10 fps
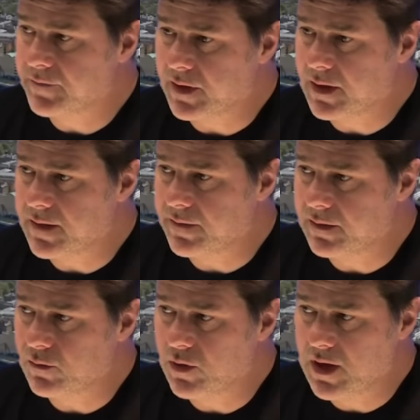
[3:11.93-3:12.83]

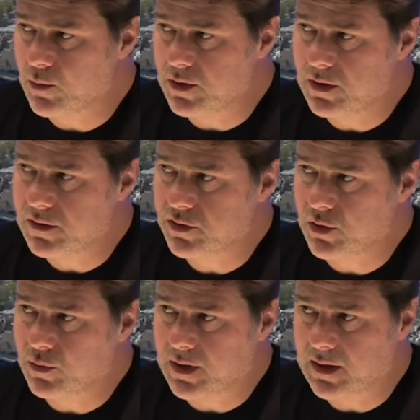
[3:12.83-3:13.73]
today we didn't
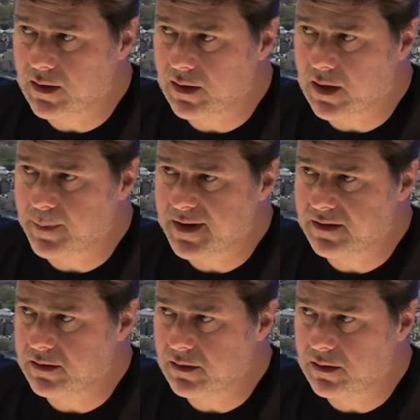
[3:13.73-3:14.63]
show the
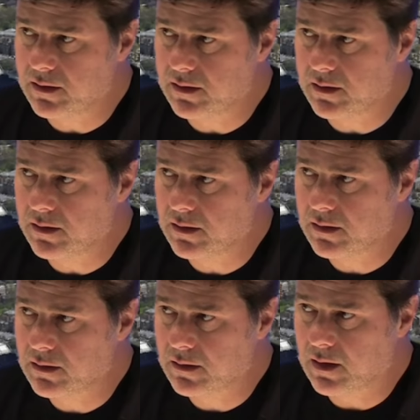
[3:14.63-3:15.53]
capacity,
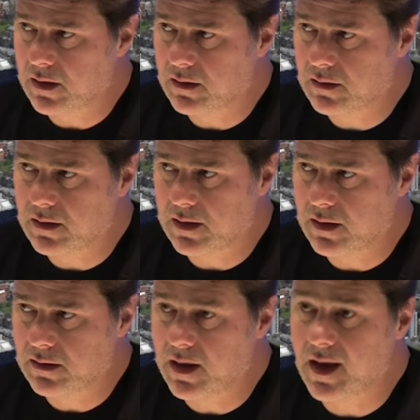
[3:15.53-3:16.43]

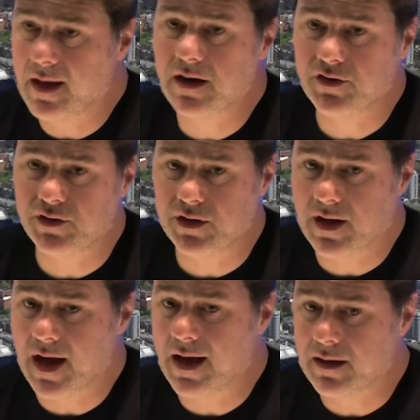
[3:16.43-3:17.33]
the energy,
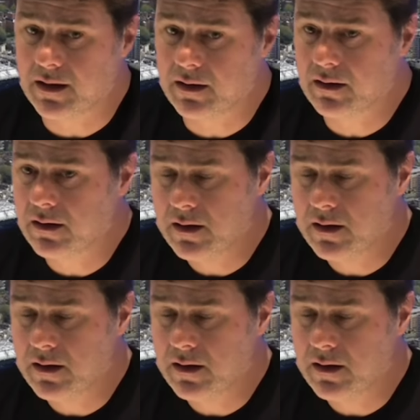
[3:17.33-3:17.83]
the anger,